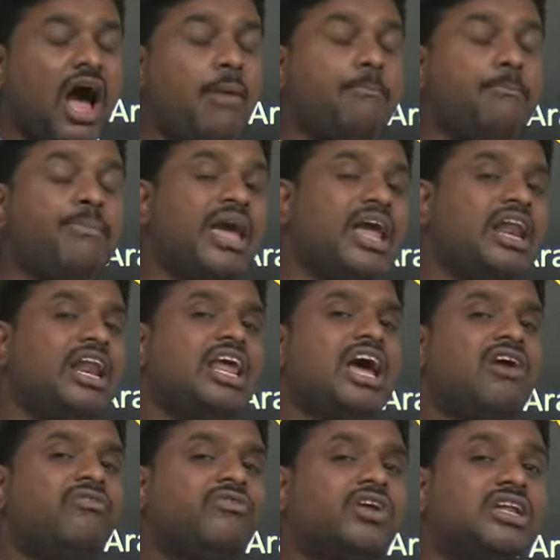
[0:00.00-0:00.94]
mainly
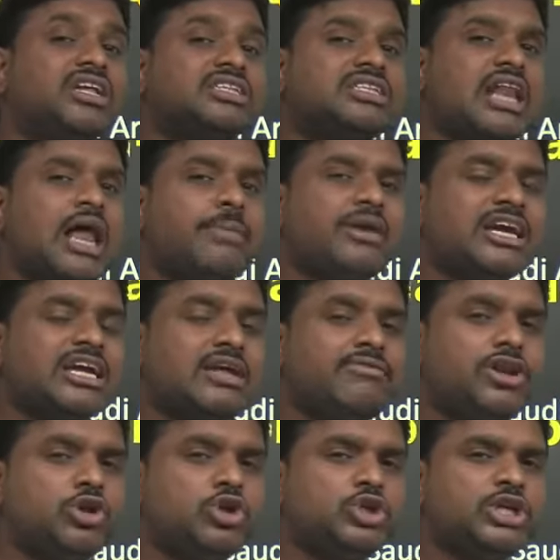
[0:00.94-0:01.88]
after Islamic
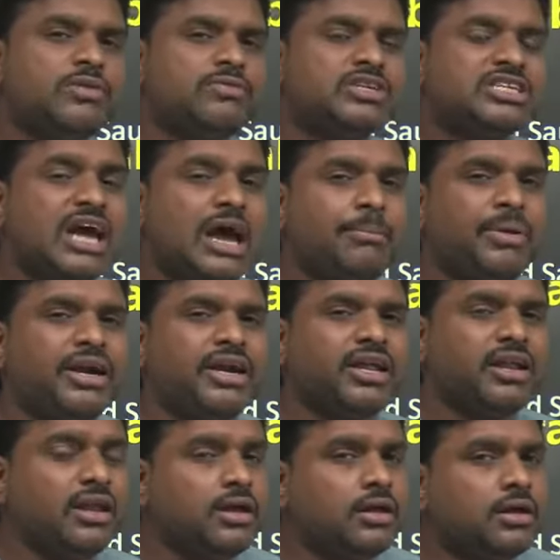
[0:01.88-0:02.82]
revolution which happened
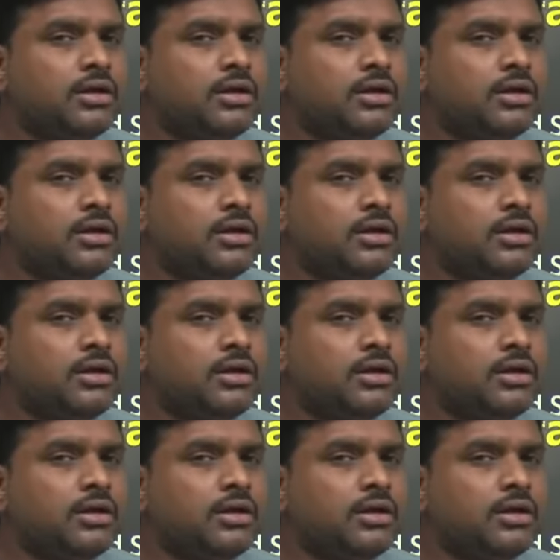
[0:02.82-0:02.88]
in